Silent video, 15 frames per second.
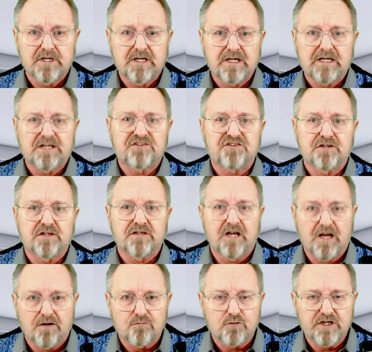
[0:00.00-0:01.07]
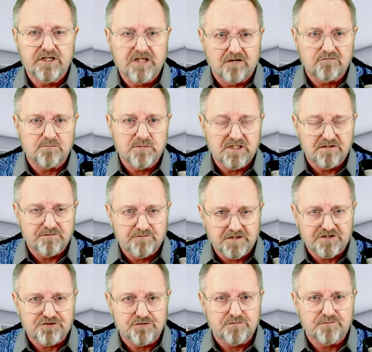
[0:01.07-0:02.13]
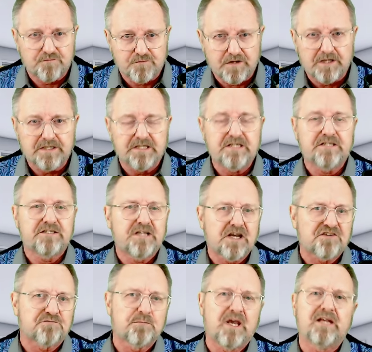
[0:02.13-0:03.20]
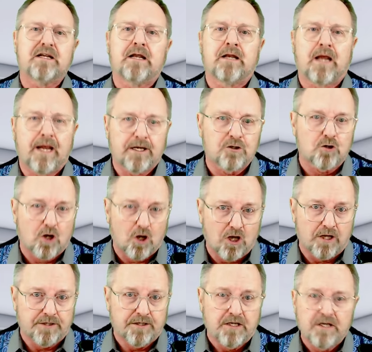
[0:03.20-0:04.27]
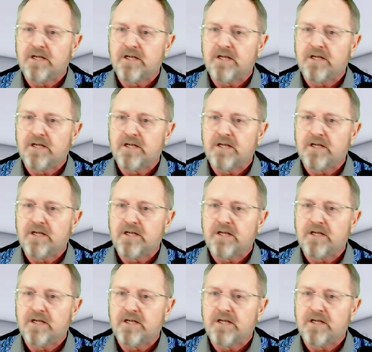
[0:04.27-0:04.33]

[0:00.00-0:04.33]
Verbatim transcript: It's in every government official, flunky, yes men, and hanger on.